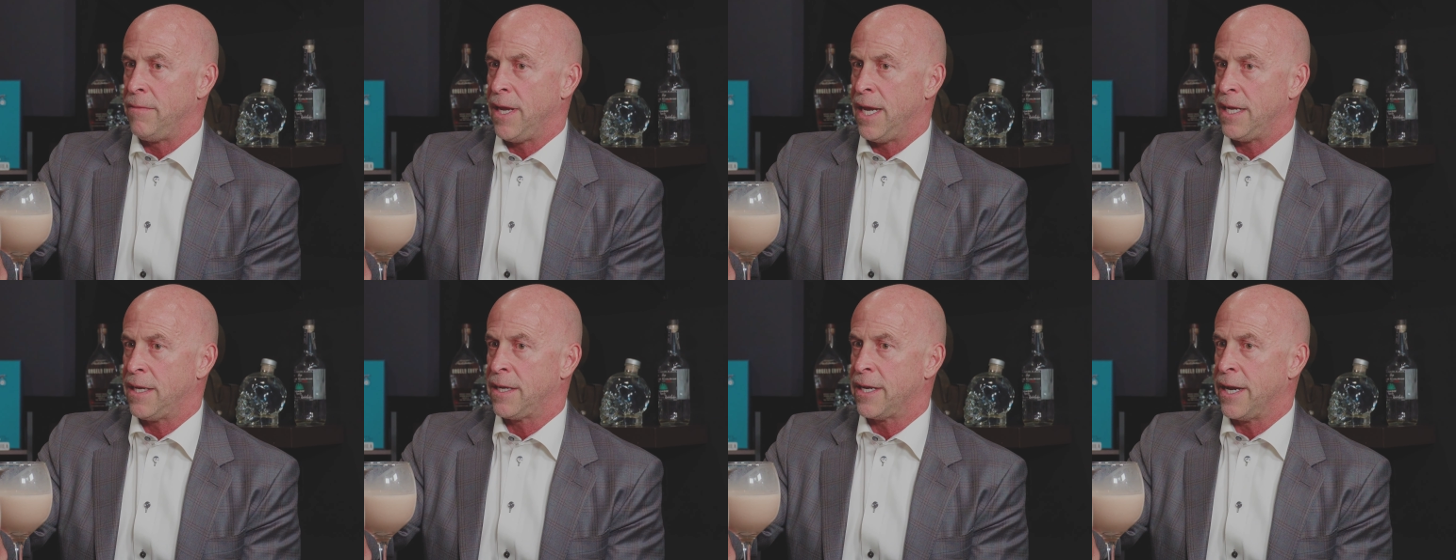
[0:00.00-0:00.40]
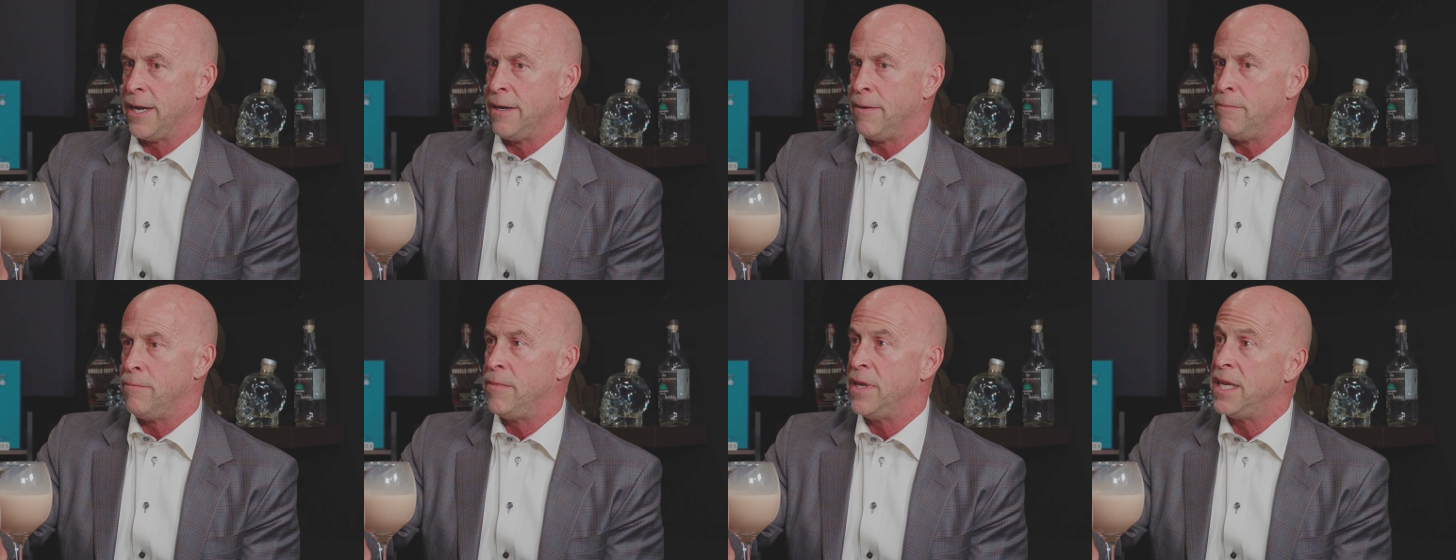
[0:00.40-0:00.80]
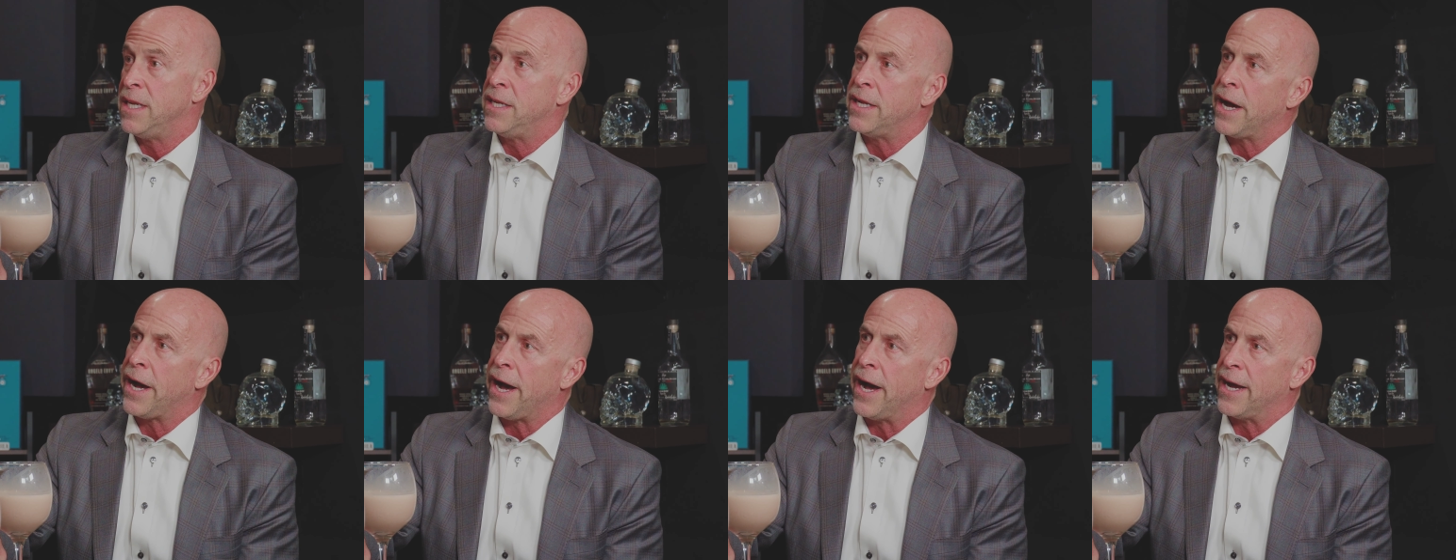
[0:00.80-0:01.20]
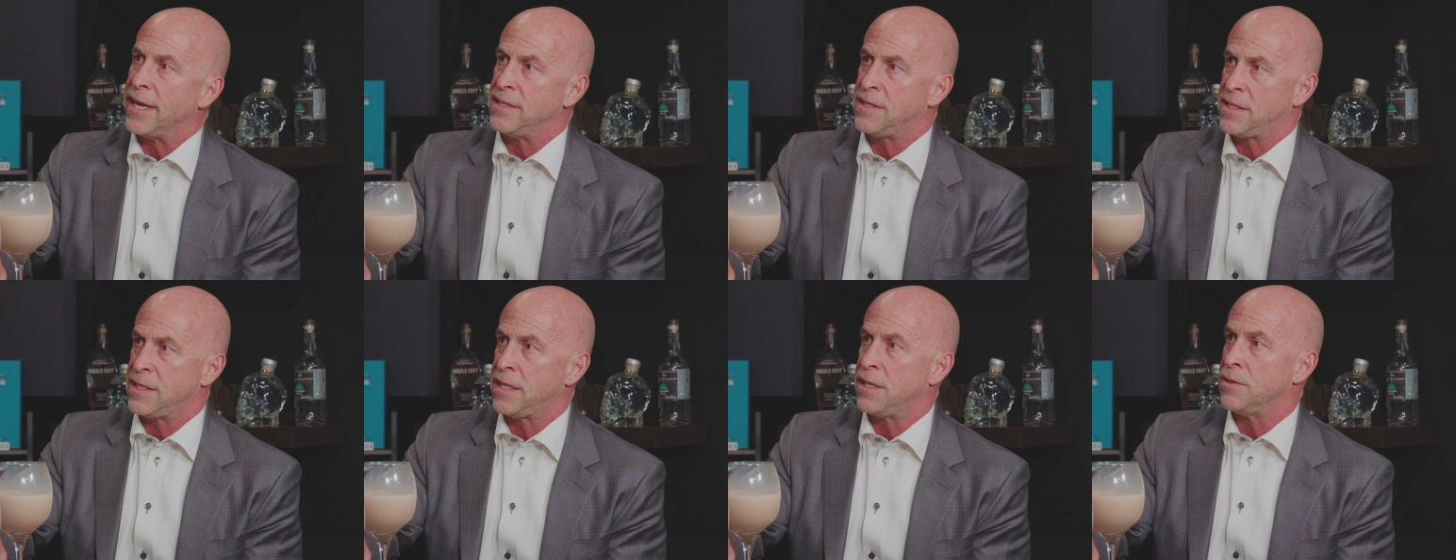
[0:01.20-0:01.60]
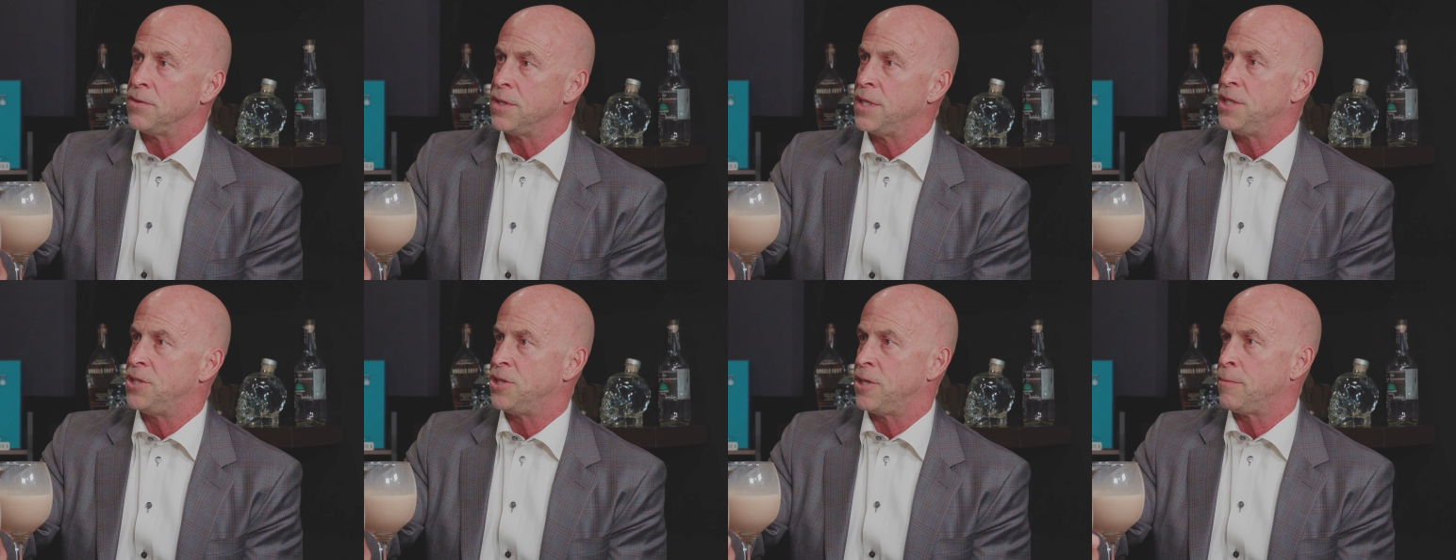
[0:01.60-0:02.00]
at kind of mid to high single
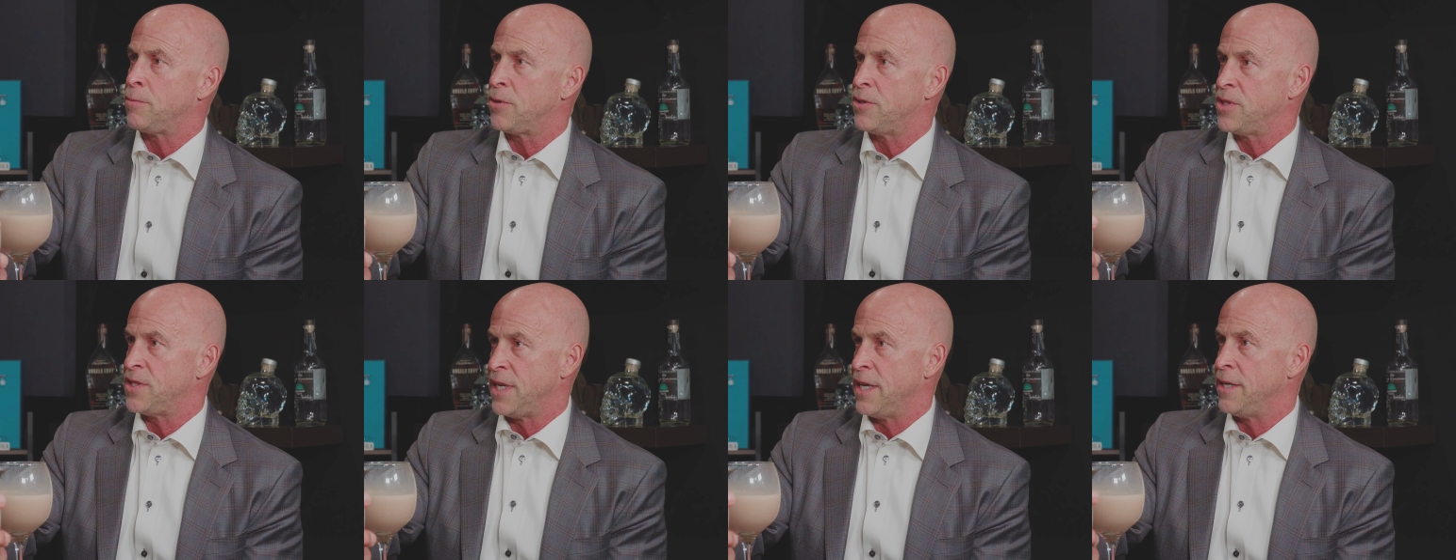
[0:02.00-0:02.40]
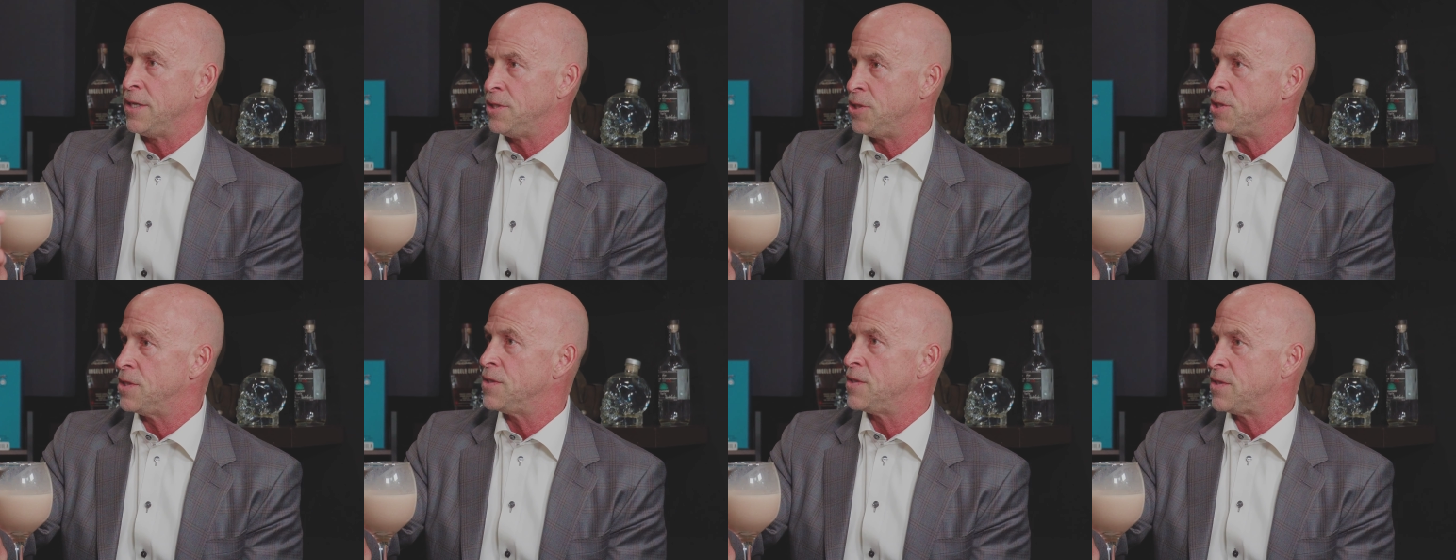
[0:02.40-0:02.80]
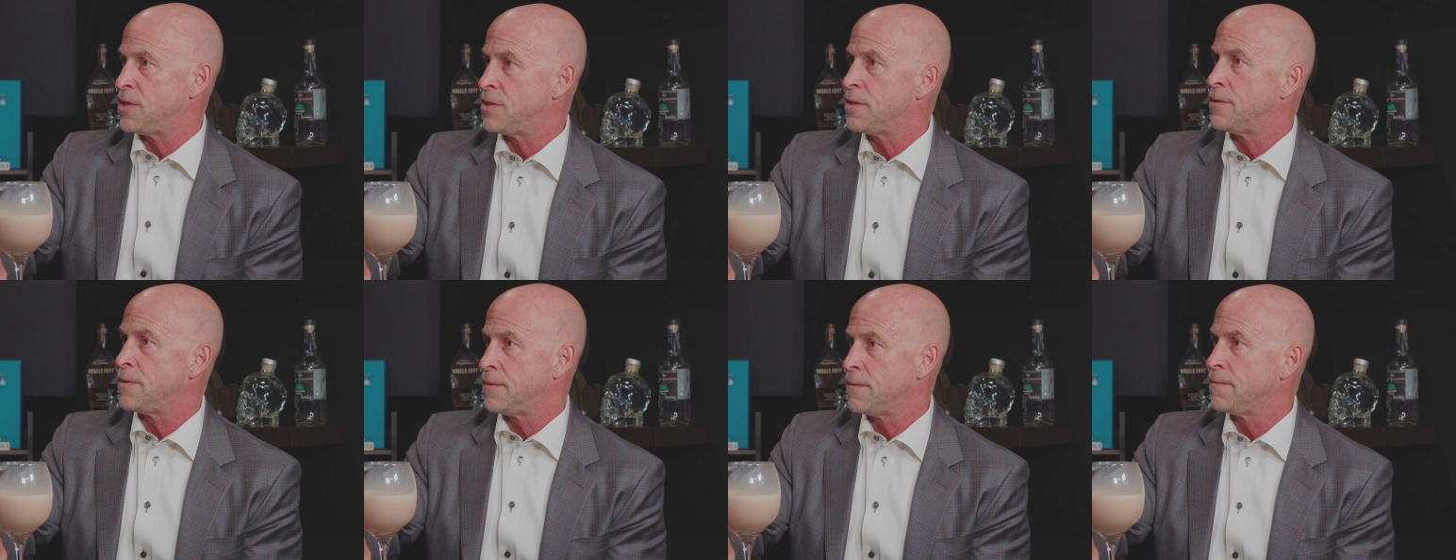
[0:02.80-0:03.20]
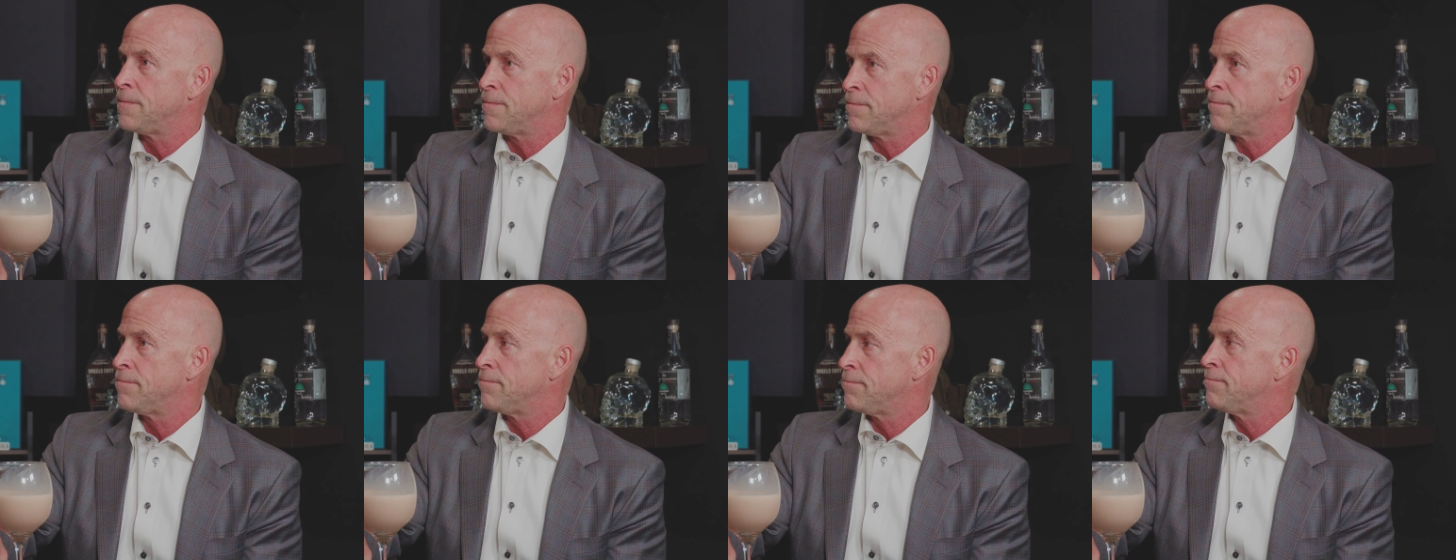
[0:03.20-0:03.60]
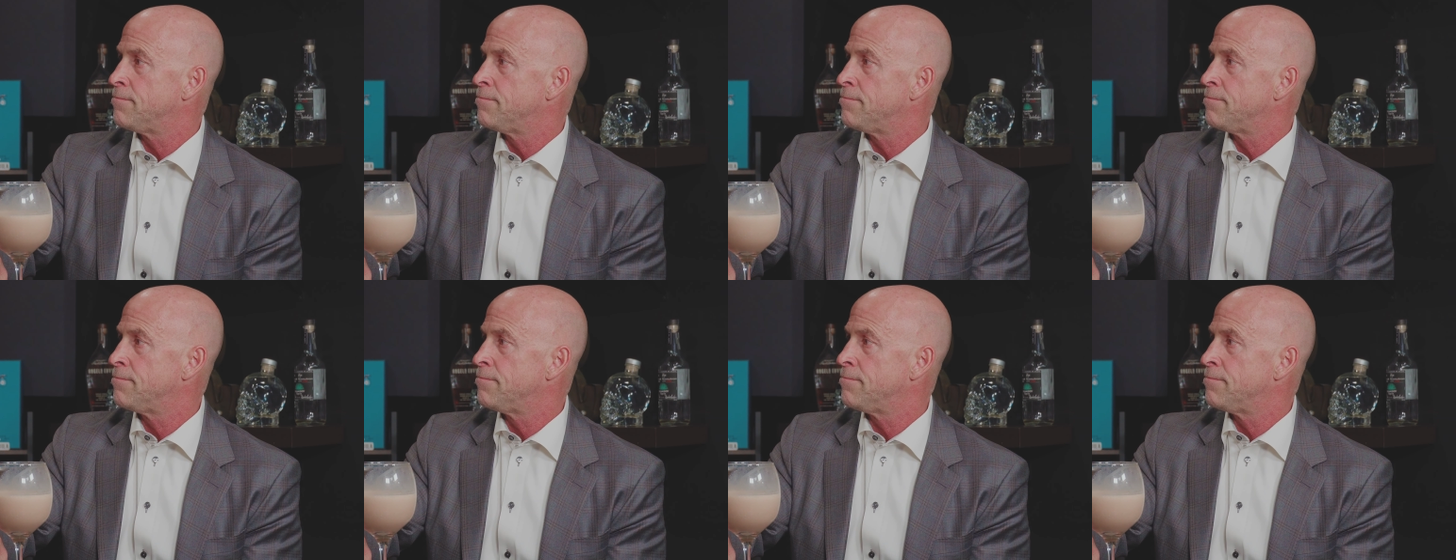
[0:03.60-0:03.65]
digit percentages. Okay.